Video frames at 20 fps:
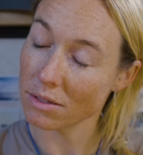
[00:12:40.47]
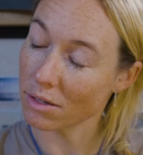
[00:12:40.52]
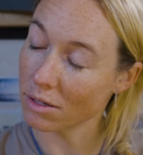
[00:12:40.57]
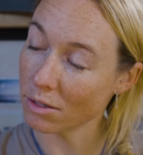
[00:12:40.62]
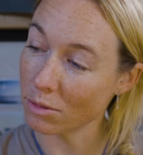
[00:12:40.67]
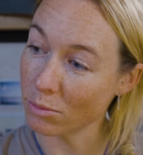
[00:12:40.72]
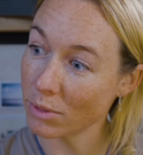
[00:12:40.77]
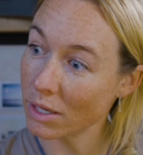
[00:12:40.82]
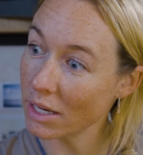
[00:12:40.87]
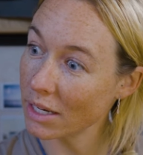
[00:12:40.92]
Oh
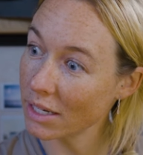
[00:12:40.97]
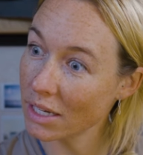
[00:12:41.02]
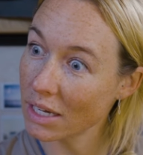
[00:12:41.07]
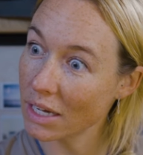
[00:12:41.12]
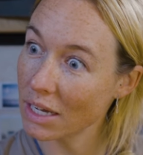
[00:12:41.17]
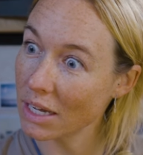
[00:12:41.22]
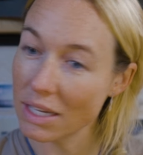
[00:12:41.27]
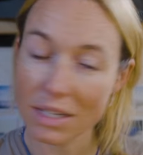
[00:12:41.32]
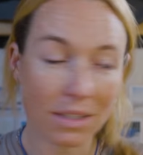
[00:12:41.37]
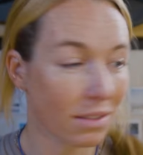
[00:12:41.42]
my
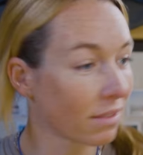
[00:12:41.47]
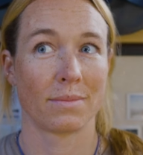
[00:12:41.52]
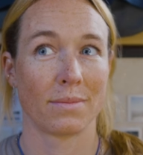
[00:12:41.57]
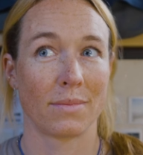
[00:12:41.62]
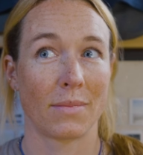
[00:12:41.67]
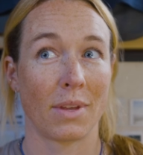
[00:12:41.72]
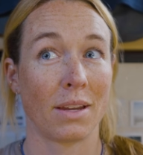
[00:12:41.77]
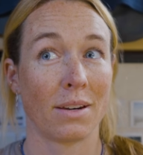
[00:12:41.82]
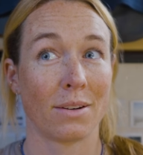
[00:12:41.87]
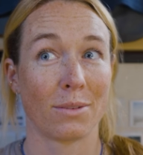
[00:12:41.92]
god.
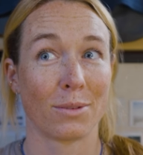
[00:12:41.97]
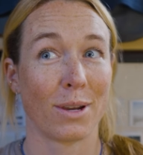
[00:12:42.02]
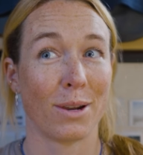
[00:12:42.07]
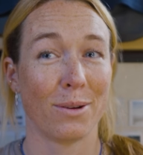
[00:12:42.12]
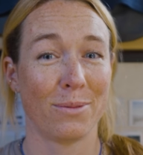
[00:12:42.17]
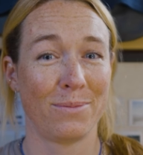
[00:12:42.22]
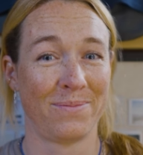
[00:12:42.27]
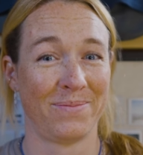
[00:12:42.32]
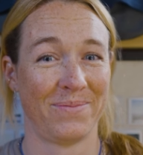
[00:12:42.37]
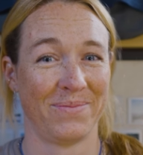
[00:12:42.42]
I don't know.
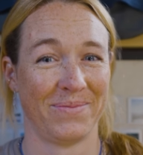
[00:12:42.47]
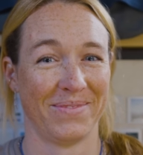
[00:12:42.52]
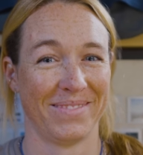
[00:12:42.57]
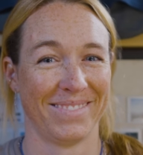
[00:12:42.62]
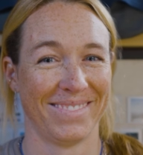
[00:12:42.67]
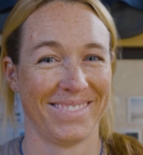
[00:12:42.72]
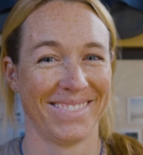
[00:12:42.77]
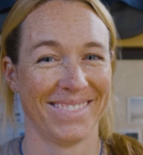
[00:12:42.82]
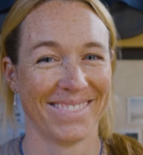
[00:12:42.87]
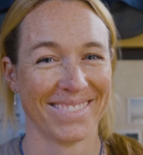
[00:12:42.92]

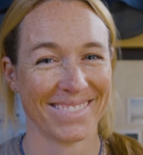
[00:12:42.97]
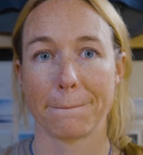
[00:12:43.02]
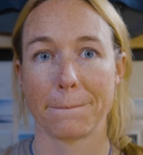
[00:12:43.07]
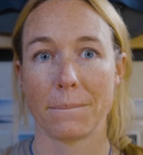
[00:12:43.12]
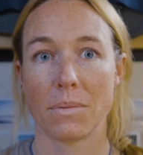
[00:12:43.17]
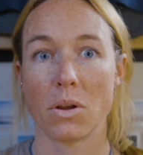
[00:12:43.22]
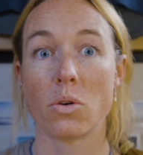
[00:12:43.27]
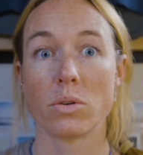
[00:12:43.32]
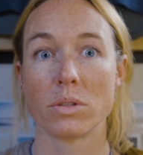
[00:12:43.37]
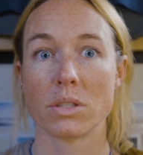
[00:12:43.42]

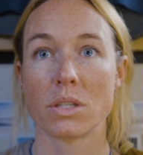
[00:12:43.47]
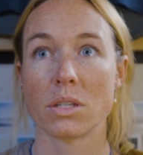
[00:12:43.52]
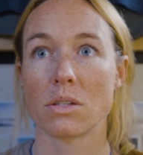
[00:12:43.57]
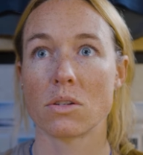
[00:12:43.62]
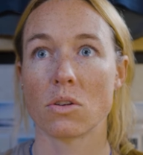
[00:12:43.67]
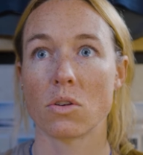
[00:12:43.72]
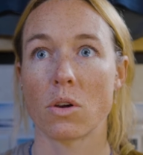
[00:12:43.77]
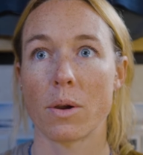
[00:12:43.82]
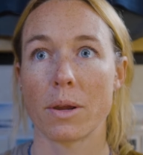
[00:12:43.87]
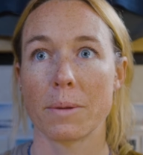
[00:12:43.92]
Oh, is this
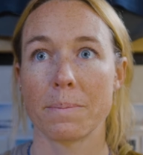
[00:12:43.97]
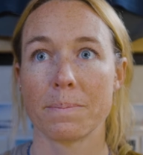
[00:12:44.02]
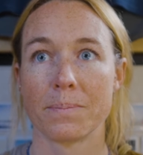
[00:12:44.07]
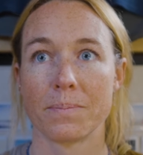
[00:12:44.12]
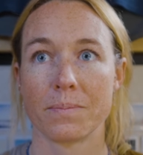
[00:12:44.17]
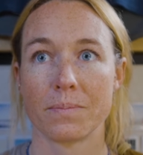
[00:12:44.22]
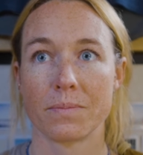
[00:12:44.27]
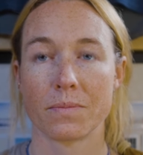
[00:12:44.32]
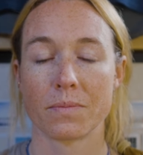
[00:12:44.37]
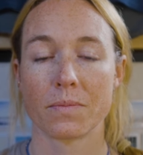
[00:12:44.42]
still going?
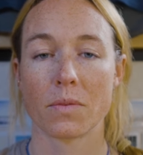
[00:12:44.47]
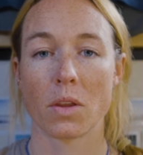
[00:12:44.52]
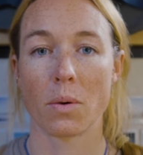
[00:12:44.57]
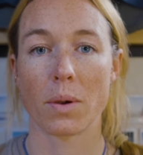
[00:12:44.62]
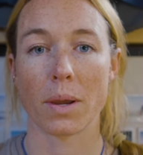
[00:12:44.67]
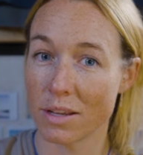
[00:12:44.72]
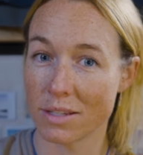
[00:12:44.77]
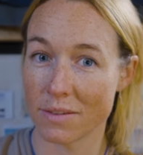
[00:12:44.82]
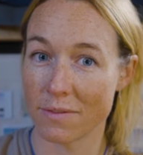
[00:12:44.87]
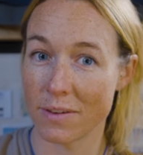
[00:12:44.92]
Yeah.
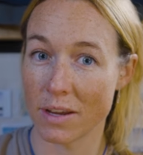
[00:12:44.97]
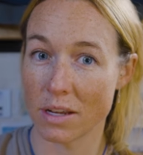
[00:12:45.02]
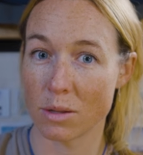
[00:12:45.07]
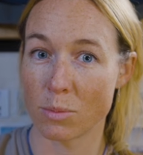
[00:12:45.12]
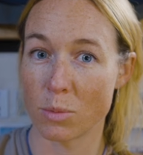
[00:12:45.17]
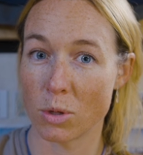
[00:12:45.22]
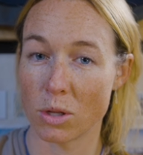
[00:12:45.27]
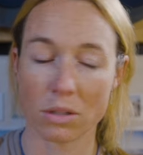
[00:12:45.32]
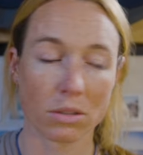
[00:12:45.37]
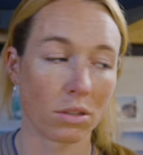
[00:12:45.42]
Okay. It's
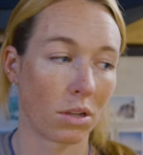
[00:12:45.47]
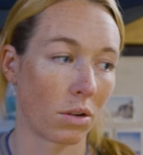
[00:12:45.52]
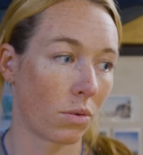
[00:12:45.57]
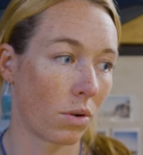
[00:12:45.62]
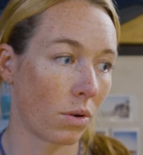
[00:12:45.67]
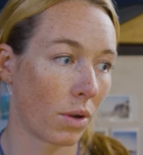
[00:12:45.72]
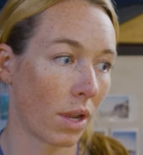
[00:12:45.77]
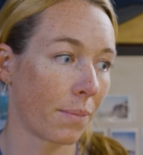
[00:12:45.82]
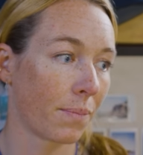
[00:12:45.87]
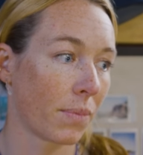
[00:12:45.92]
available. No.
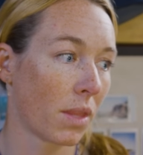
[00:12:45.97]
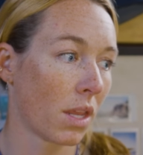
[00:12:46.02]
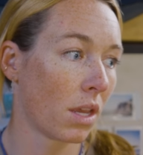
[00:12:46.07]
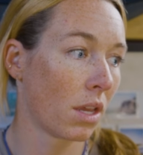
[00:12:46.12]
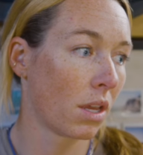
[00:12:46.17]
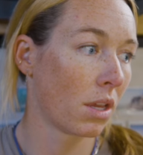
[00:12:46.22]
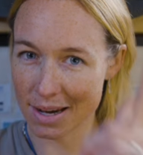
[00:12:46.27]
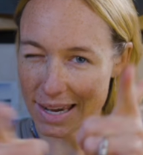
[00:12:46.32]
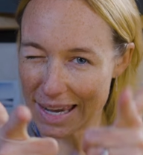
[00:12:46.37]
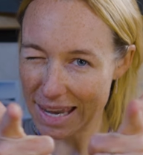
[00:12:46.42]
Okay.
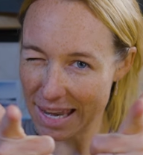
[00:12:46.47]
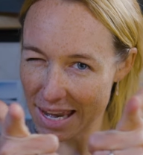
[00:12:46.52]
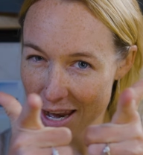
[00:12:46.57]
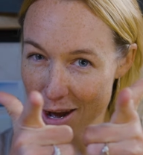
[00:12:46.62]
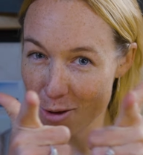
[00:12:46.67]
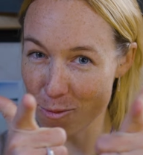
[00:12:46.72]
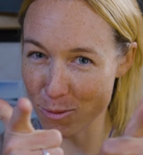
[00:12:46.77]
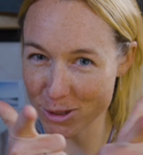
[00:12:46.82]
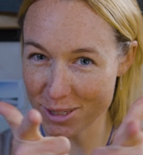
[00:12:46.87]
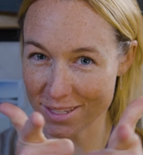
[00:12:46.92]

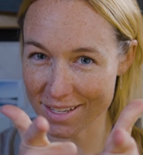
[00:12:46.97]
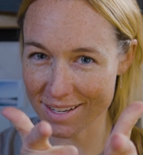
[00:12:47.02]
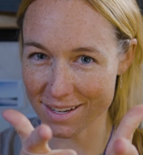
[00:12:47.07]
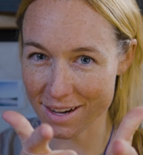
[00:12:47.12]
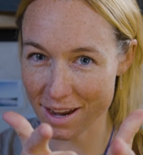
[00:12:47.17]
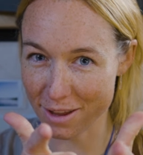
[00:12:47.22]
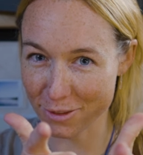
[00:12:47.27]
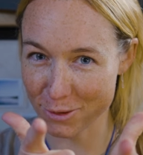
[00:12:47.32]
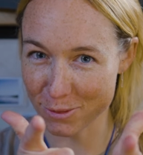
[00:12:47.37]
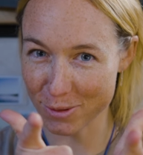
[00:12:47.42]
We'll see you
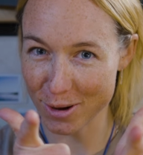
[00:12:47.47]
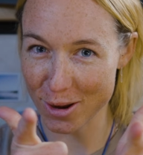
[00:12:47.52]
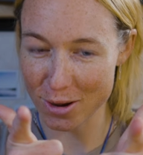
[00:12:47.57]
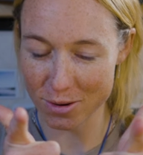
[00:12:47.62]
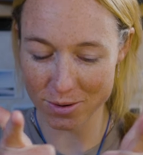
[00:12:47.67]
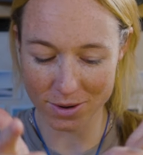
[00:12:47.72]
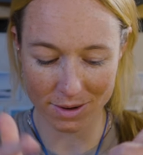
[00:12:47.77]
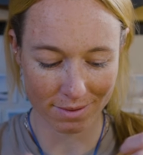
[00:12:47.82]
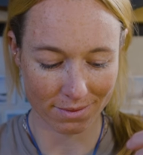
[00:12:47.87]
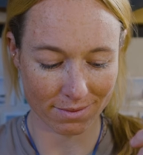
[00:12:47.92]
down the
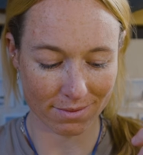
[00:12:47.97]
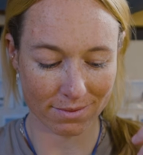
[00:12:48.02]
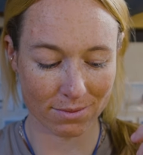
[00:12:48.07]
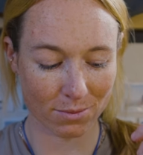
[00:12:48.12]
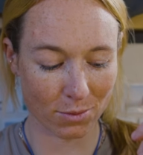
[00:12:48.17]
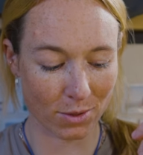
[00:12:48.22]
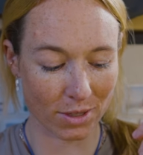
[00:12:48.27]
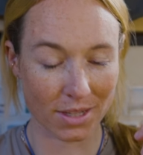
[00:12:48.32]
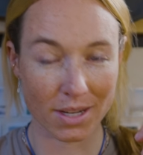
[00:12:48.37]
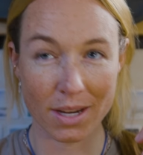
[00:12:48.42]
road.
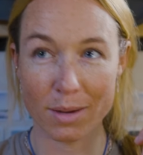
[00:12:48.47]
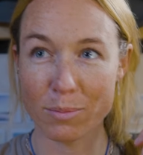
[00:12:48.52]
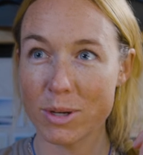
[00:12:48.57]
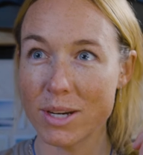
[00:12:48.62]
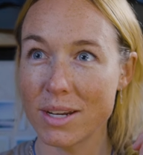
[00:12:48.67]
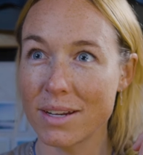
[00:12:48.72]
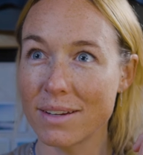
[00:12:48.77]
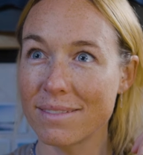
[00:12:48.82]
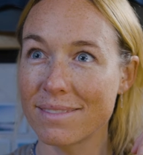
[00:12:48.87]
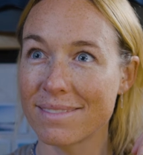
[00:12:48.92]
What's
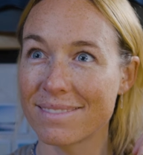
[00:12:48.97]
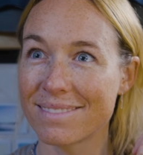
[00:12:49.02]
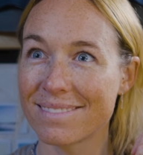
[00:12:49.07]
happening?